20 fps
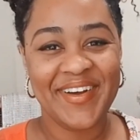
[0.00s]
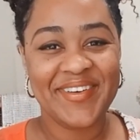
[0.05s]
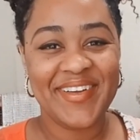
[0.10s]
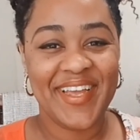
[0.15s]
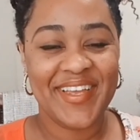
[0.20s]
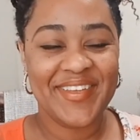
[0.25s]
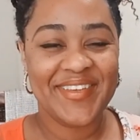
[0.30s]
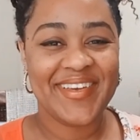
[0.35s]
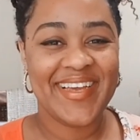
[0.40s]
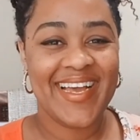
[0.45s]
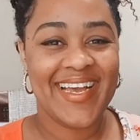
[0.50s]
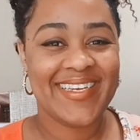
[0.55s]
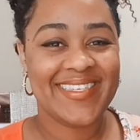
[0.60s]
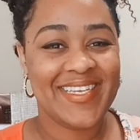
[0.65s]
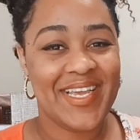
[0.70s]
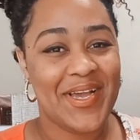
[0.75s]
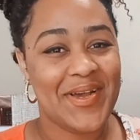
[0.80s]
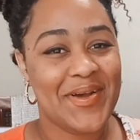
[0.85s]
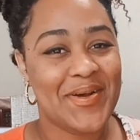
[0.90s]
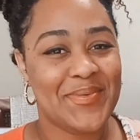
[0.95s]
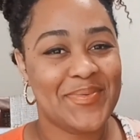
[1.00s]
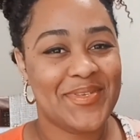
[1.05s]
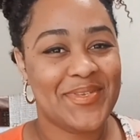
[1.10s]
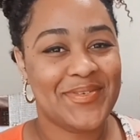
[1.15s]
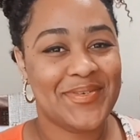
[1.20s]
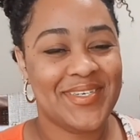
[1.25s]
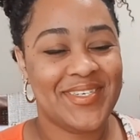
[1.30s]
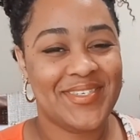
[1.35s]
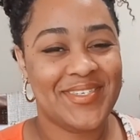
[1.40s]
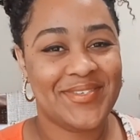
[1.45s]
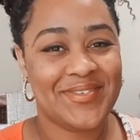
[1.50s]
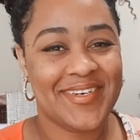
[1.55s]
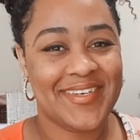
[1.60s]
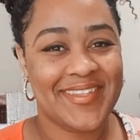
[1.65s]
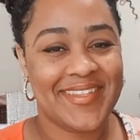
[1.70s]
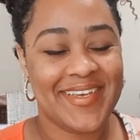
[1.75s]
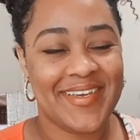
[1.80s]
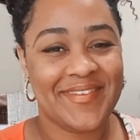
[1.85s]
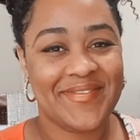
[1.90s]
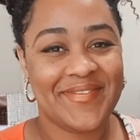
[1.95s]
Okay, you guys, I hope you
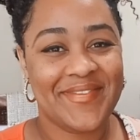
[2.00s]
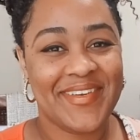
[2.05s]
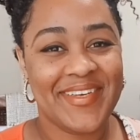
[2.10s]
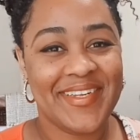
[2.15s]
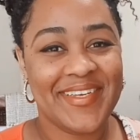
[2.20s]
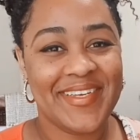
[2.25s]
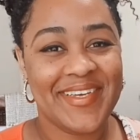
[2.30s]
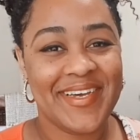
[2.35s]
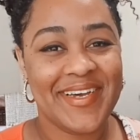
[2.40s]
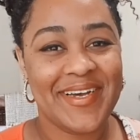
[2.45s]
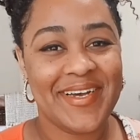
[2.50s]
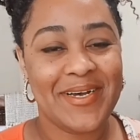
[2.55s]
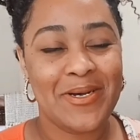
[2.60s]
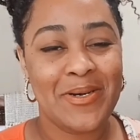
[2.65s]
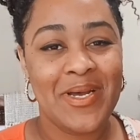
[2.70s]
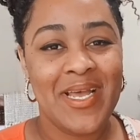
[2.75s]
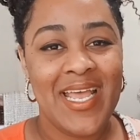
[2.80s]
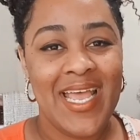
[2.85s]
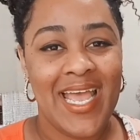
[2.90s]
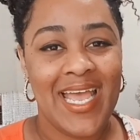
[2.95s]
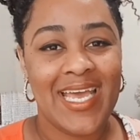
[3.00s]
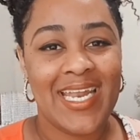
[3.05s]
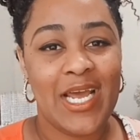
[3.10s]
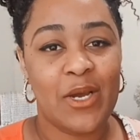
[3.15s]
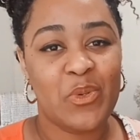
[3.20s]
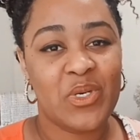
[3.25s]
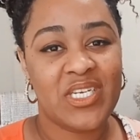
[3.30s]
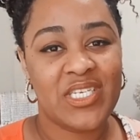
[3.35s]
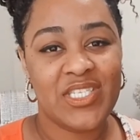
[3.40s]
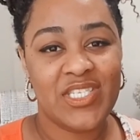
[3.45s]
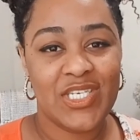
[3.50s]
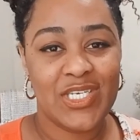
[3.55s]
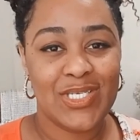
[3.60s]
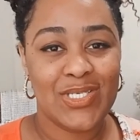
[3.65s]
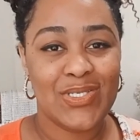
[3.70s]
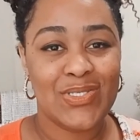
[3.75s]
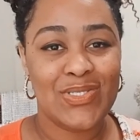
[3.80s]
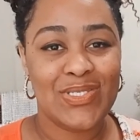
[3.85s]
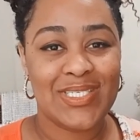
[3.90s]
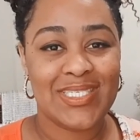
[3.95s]
enjoyed that video. And I will
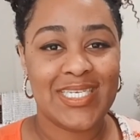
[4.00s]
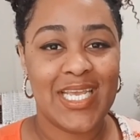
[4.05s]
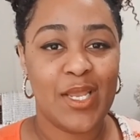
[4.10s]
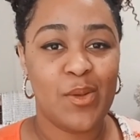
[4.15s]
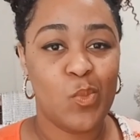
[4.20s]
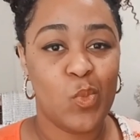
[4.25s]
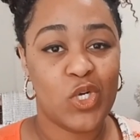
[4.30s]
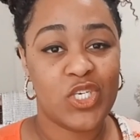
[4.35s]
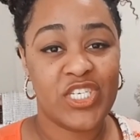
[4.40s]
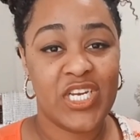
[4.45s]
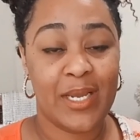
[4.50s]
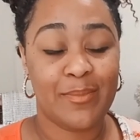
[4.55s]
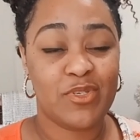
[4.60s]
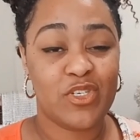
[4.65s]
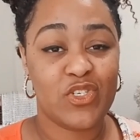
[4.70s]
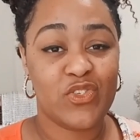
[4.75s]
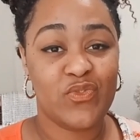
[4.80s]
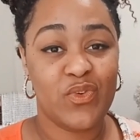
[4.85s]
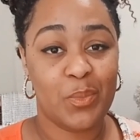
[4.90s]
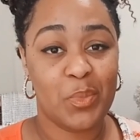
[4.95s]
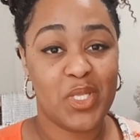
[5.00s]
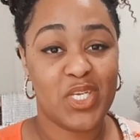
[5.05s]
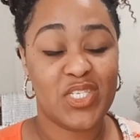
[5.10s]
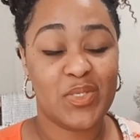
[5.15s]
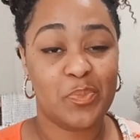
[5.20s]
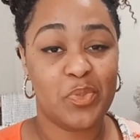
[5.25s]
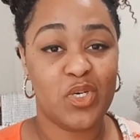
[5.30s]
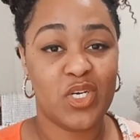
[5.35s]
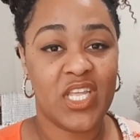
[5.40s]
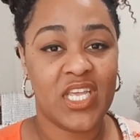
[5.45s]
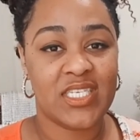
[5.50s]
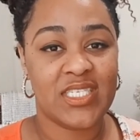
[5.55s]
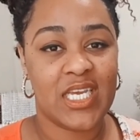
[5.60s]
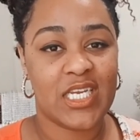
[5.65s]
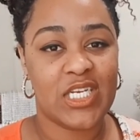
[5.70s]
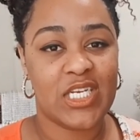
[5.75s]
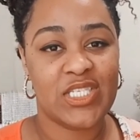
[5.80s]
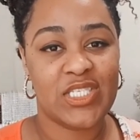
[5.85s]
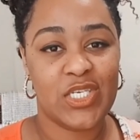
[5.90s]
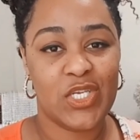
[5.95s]
continue to take more chapters from this book as I
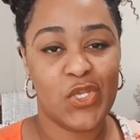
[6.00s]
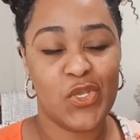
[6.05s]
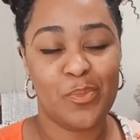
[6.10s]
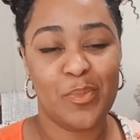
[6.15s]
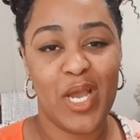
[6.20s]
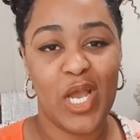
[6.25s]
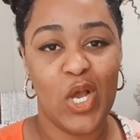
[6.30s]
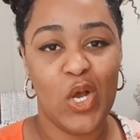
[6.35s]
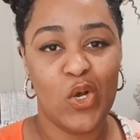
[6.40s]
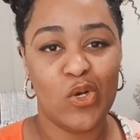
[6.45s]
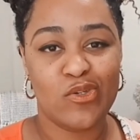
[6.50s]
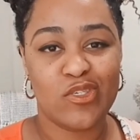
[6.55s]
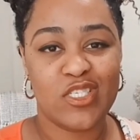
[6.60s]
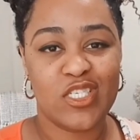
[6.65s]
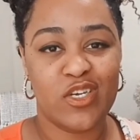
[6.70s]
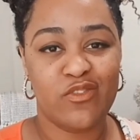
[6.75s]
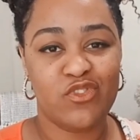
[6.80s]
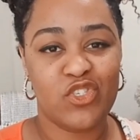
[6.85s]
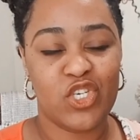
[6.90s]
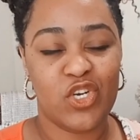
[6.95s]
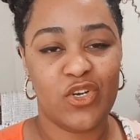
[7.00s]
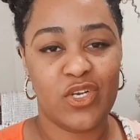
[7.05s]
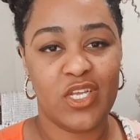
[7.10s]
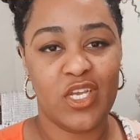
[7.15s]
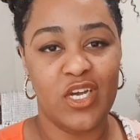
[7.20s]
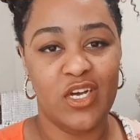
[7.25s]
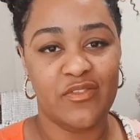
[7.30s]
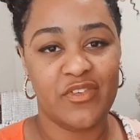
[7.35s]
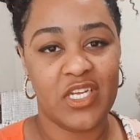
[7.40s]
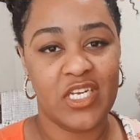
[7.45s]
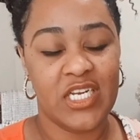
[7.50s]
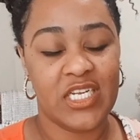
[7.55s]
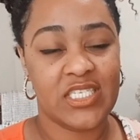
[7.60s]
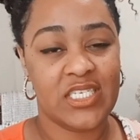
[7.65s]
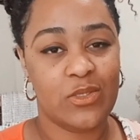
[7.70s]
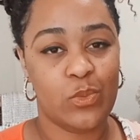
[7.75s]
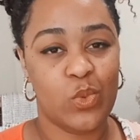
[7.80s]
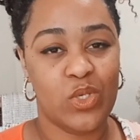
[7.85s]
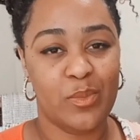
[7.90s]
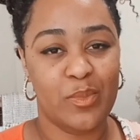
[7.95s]
continue my own self journey of
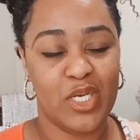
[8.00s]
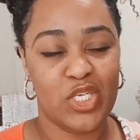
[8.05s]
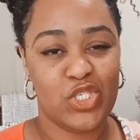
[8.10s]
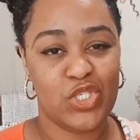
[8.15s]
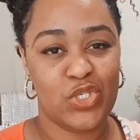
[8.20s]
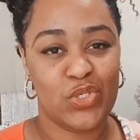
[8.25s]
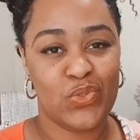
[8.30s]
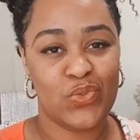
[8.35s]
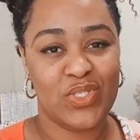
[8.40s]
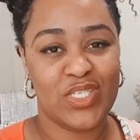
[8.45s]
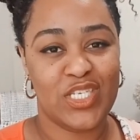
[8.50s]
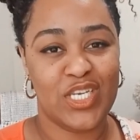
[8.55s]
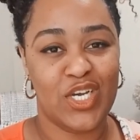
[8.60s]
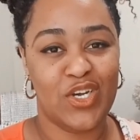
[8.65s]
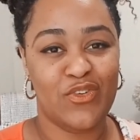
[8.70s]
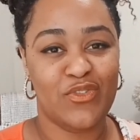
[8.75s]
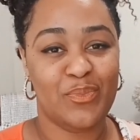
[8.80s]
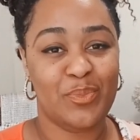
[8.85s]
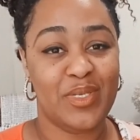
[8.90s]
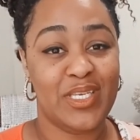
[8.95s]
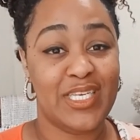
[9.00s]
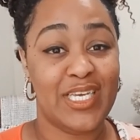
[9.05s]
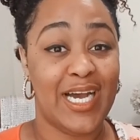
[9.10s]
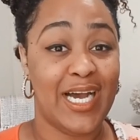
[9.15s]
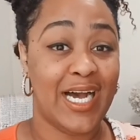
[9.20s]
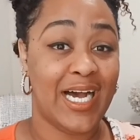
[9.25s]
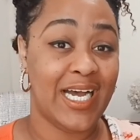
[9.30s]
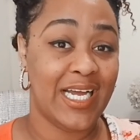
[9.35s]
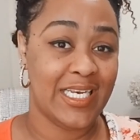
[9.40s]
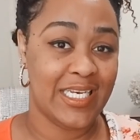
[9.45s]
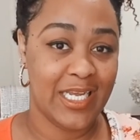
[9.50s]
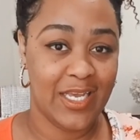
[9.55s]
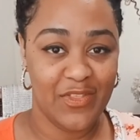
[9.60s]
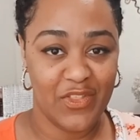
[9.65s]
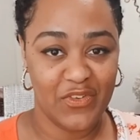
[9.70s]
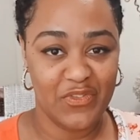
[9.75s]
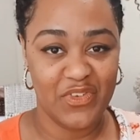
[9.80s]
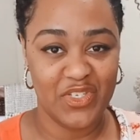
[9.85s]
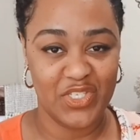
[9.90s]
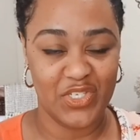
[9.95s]
connecting with my true self beyond
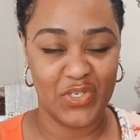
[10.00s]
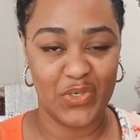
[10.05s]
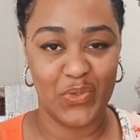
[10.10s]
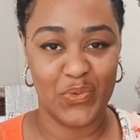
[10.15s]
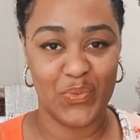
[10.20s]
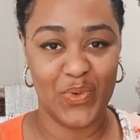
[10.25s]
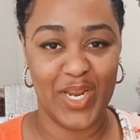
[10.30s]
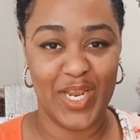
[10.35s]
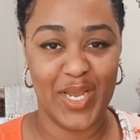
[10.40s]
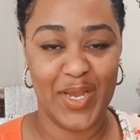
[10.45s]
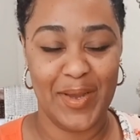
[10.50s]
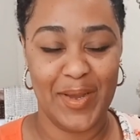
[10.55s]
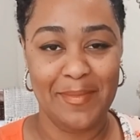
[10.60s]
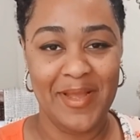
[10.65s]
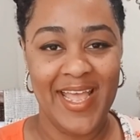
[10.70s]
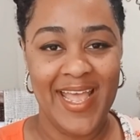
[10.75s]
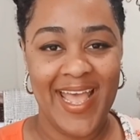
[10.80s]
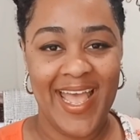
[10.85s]
the physical realm.